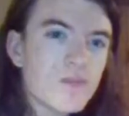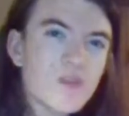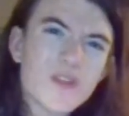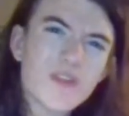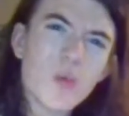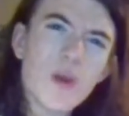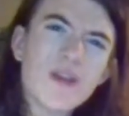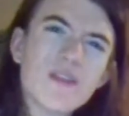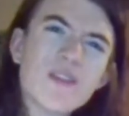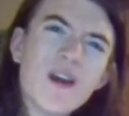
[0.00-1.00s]
So
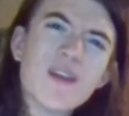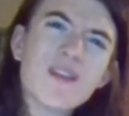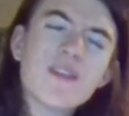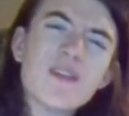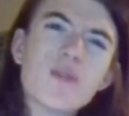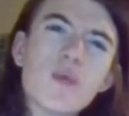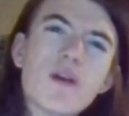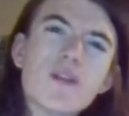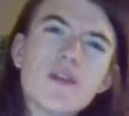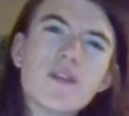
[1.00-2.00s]
wait, science is
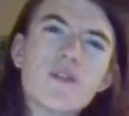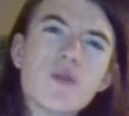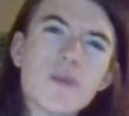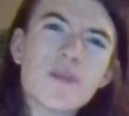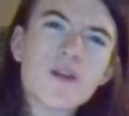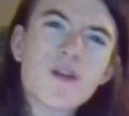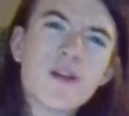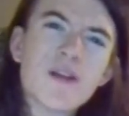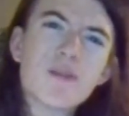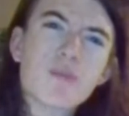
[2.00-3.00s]
what leads to
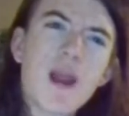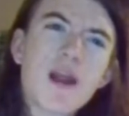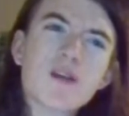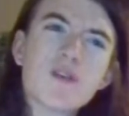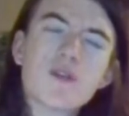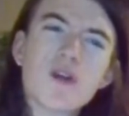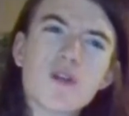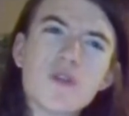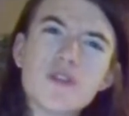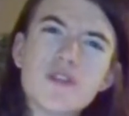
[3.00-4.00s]
absurd and impractical
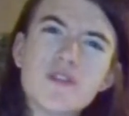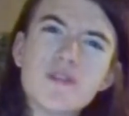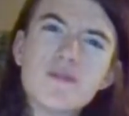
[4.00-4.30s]
conclusions?